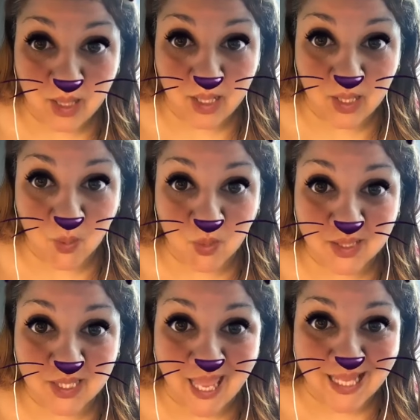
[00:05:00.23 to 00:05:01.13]
in order
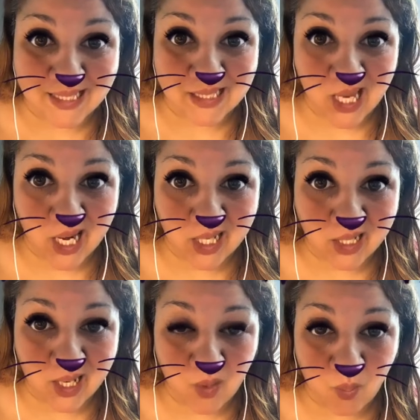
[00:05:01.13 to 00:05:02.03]
to
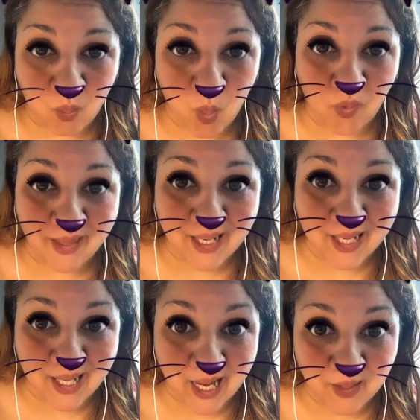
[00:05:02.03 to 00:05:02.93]
ascertain what they
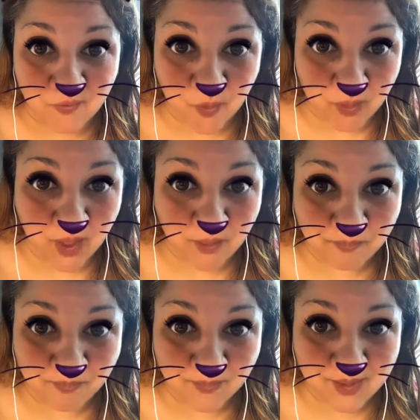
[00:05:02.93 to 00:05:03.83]
can gain from you.
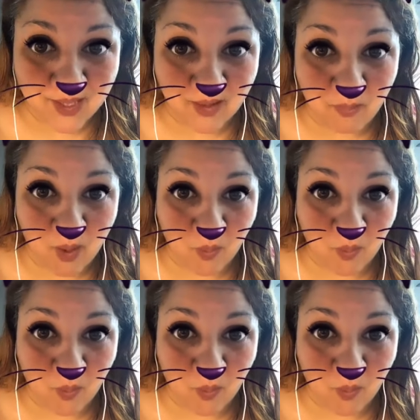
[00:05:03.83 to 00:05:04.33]
So they might